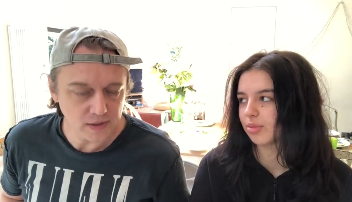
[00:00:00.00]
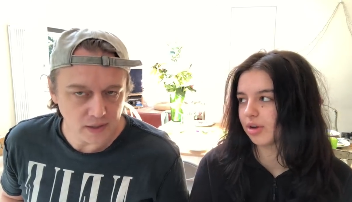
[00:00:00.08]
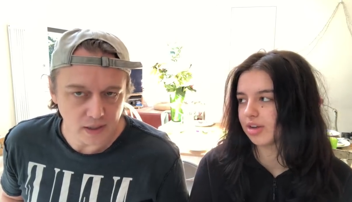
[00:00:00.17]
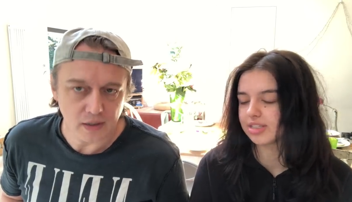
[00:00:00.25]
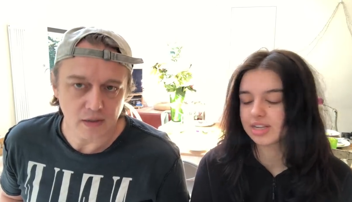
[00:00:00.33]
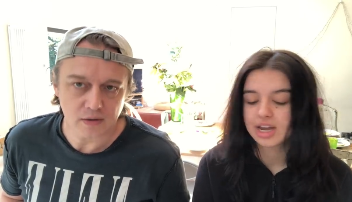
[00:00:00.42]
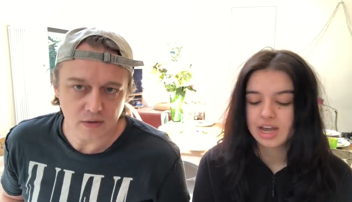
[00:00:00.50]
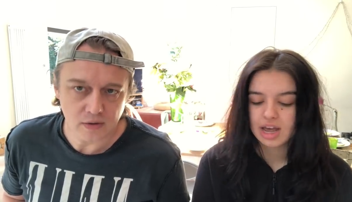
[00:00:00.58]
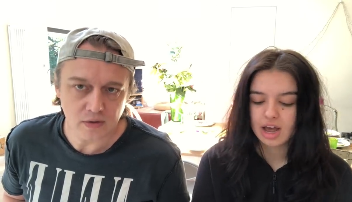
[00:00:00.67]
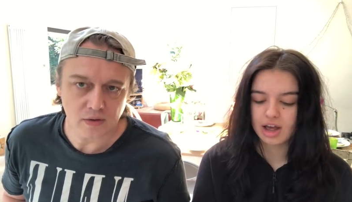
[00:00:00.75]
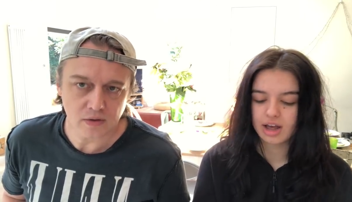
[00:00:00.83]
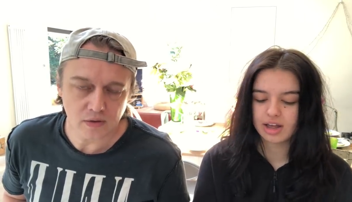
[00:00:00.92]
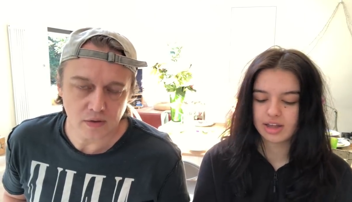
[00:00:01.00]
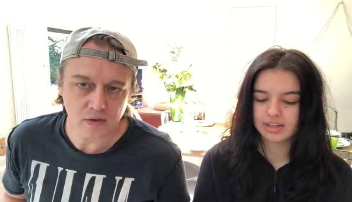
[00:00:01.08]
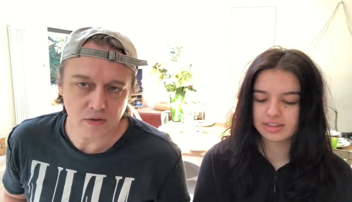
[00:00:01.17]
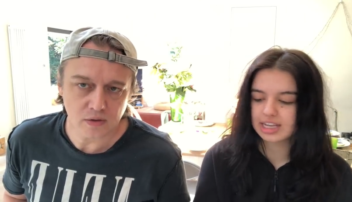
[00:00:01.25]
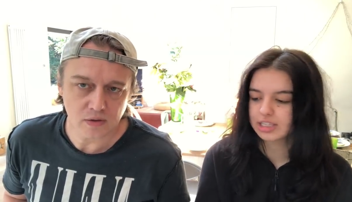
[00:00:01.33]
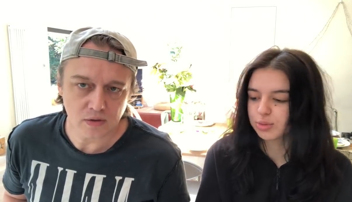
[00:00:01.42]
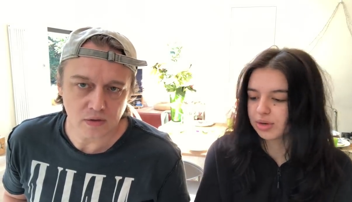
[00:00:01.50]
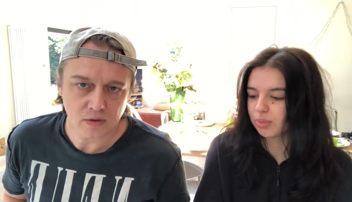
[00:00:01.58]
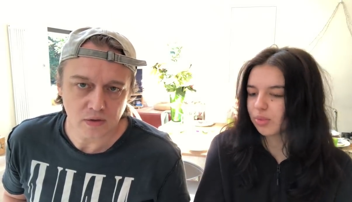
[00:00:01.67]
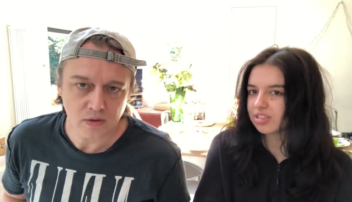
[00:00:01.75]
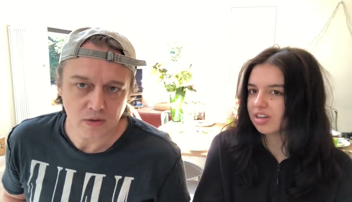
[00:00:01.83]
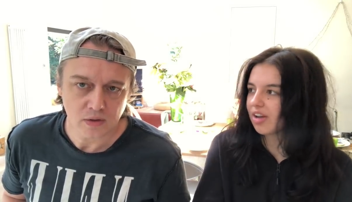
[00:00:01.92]
Speaker 1: the yeah. worst. Uh, that's what it
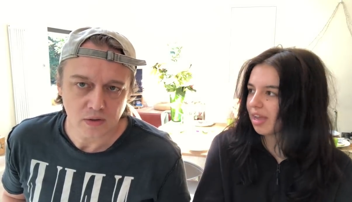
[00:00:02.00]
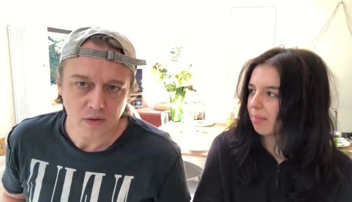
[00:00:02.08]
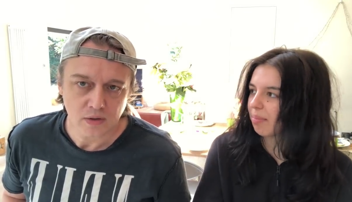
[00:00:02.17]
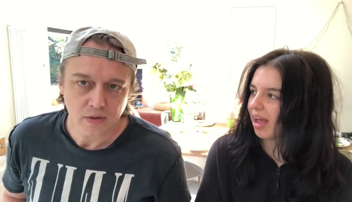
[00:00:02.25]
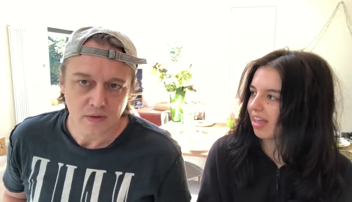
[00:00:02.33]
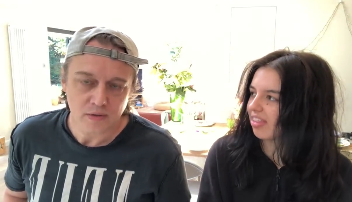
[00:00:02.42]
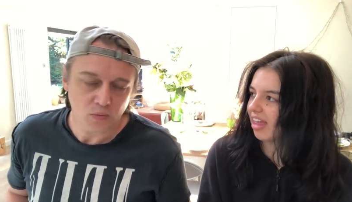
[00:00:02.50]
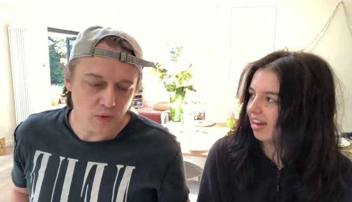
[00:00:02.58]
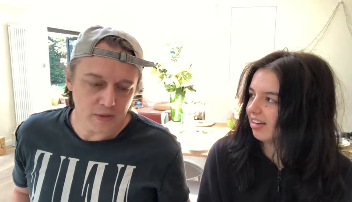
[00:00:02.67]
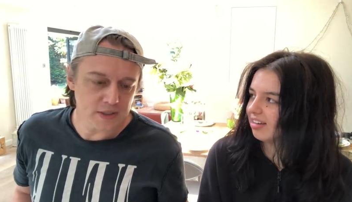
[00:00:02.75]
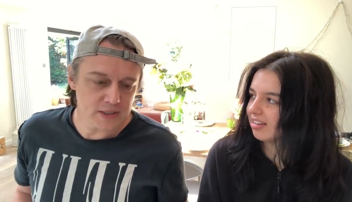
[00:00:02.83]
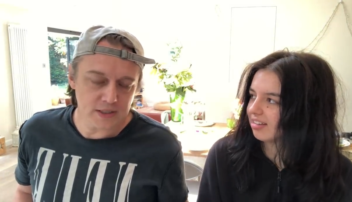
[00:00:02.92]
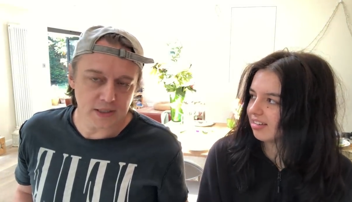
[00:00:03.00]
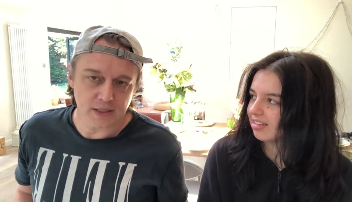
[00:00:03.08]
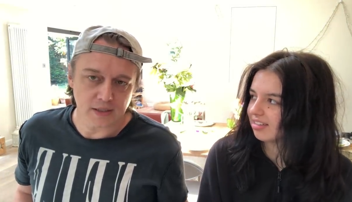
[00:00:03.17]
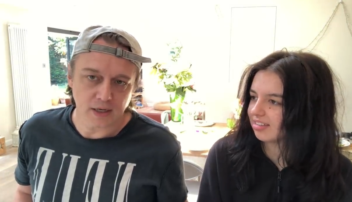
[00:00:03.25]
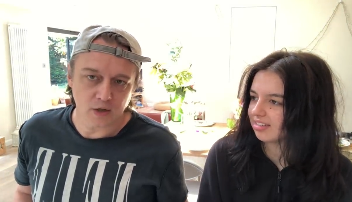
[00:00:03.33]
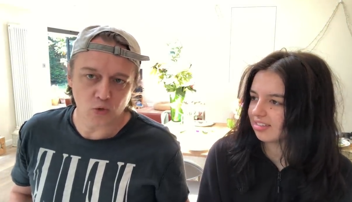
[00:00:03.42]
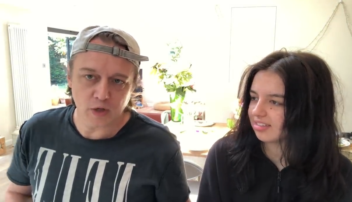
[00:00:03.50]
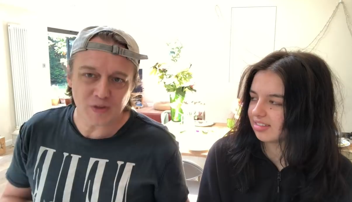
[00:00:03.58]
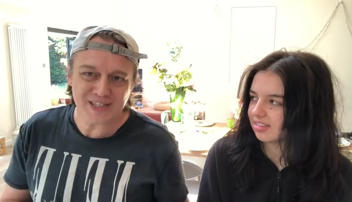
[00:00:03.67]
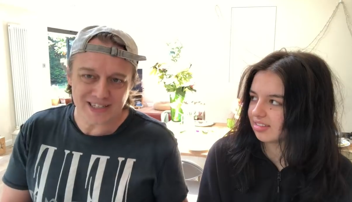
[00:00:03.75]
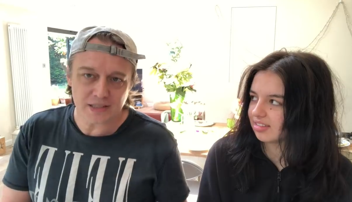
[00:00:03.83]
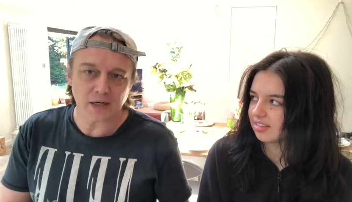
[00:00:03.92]
was like back then. Well,
Speaker 2: this is it. And although
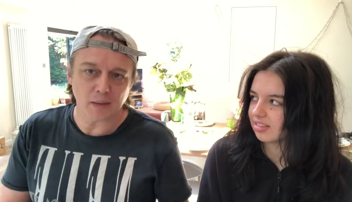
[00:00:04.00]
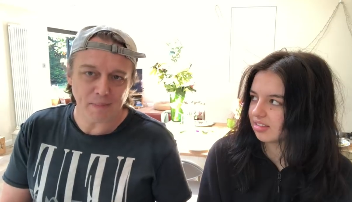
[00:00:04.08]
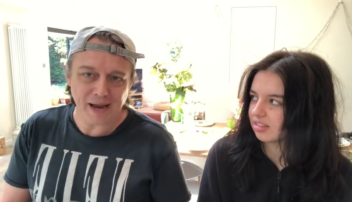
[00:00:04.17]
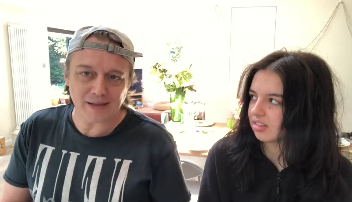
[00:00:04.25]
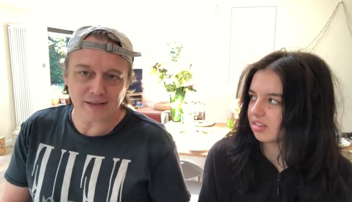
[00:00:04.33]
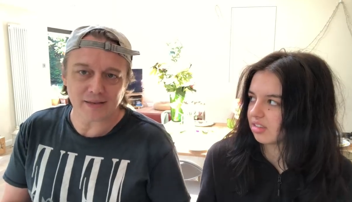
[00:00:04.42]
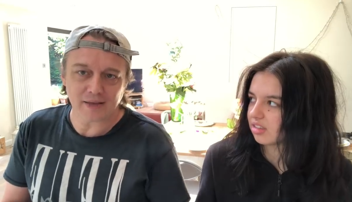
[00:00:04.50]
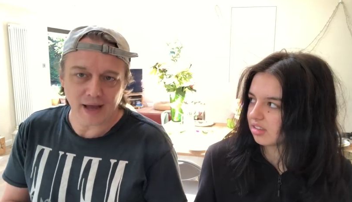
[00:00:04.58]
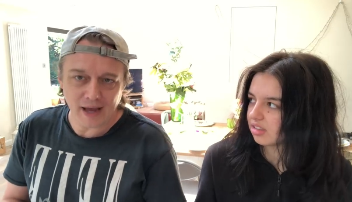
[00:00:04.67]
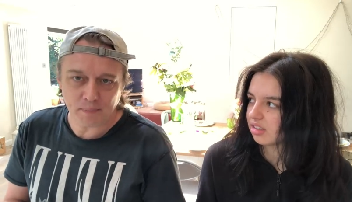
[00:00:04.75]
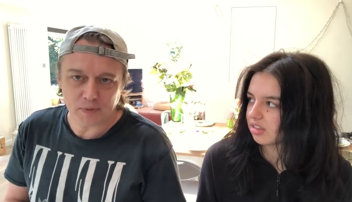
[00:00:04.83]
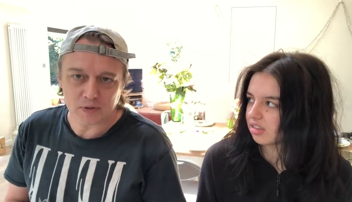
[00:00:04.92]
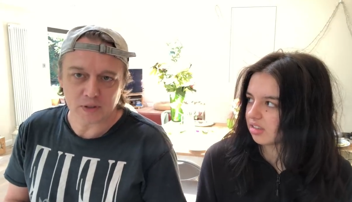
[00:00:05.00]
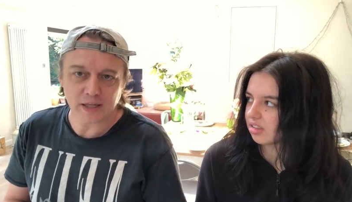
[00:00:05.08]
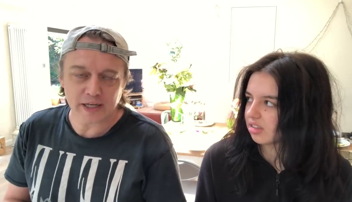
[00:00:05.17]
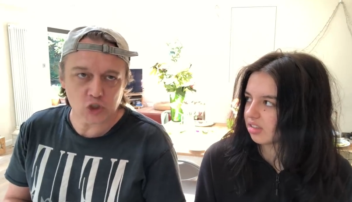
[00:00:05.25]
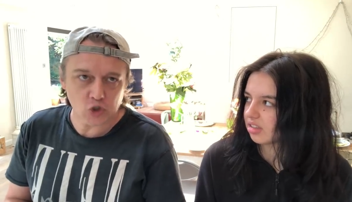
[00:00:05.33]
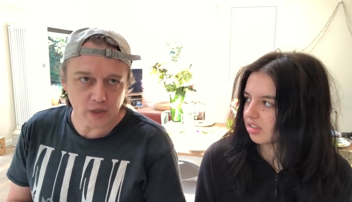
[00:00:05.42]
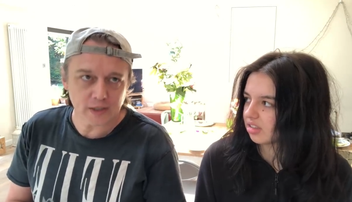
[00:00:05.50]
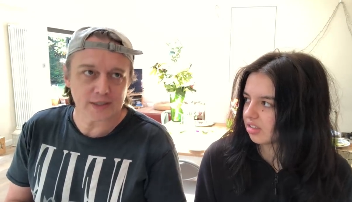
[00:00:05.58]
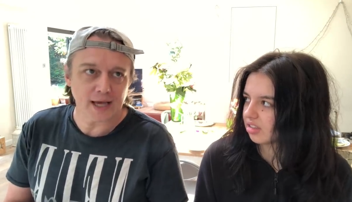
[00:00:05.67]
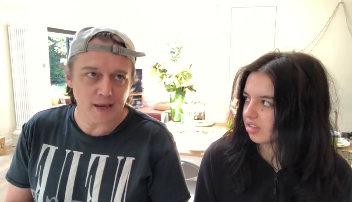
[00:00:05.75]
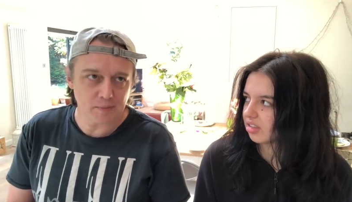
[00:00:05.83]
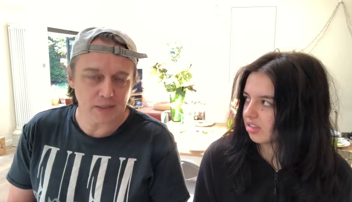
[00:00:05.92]
this isn't a back then that happened, they're trying
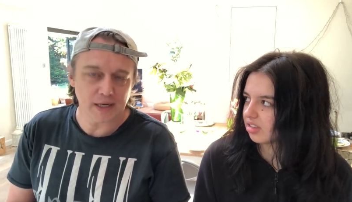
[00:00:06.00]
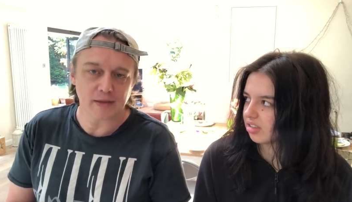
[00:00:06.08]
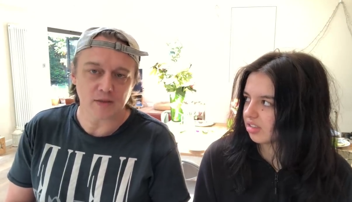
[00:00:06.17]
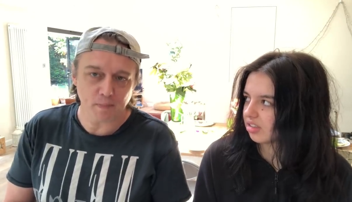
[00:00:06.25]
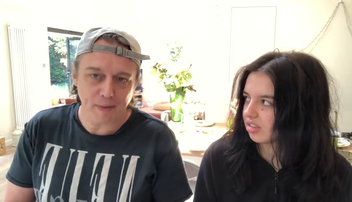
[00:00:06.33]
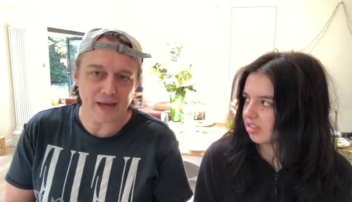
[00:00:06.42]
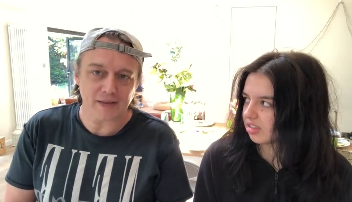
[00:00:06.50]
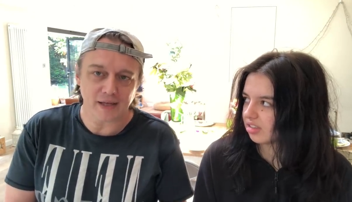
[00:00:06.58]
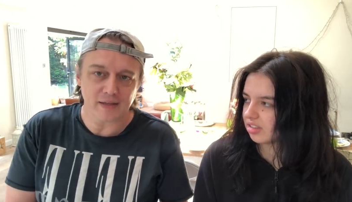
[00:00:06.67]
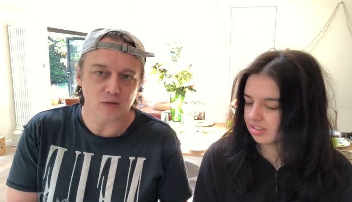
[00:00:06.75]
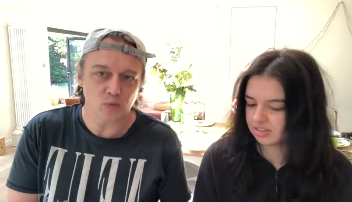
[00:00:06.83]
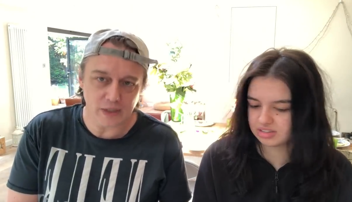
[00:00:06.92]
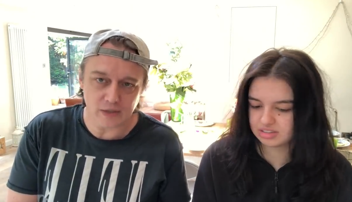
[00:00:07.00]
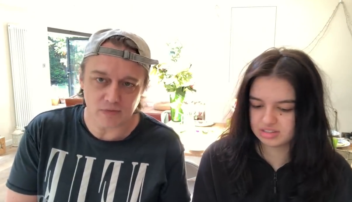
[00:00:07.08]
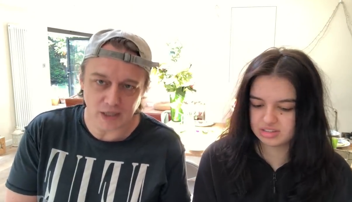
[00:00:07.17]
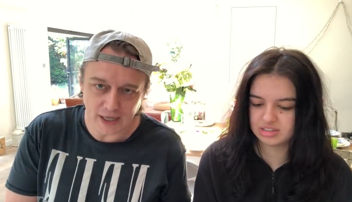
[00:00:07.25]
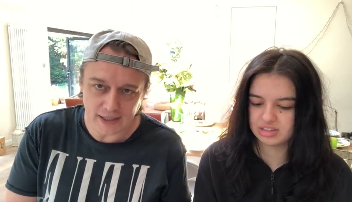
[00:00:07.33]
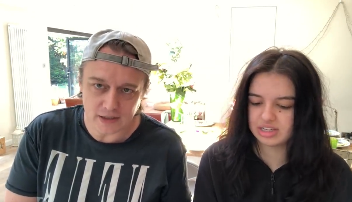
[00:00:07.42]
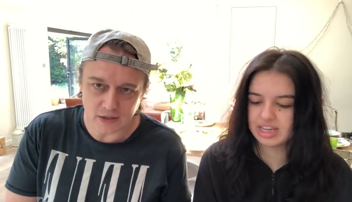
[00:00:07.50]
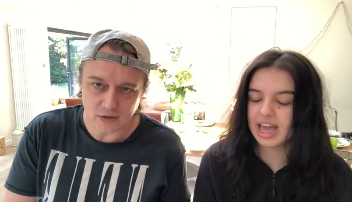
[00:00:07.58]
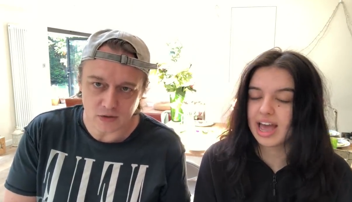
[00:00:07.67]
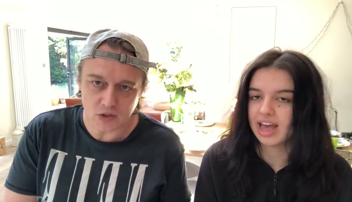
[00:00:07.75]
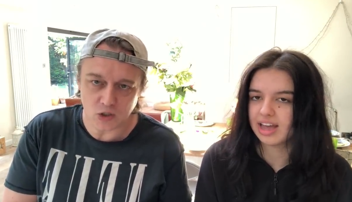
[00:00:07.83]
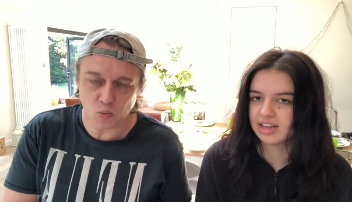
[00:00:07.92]
to emulate the back then that we can relate to.
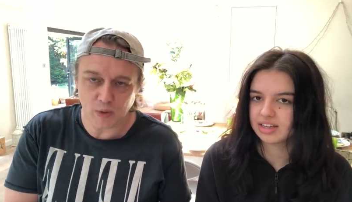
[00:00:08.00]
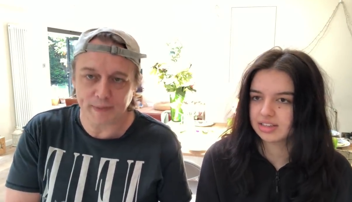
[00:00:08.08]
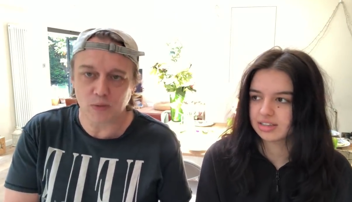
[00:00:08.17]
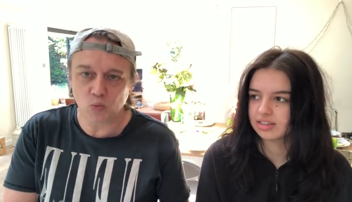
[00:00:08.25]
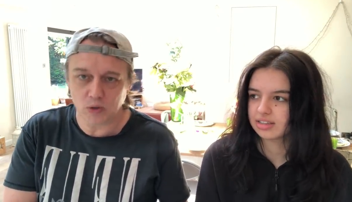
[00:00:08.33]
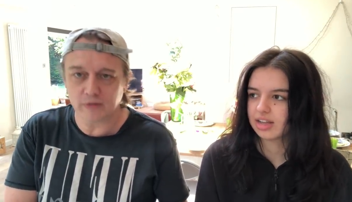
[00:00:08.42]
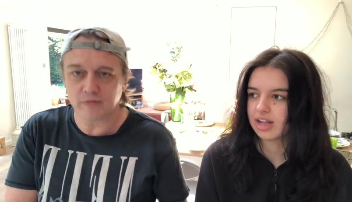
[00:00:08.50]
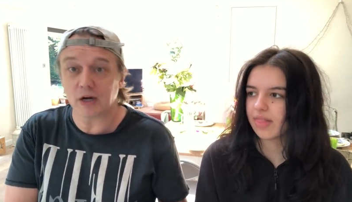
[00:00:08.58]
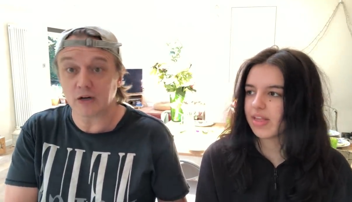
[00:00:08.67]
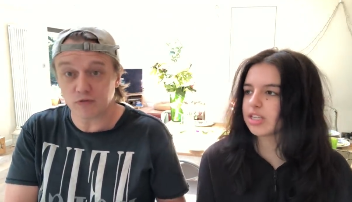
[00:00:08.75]
Yeah. So women would have. And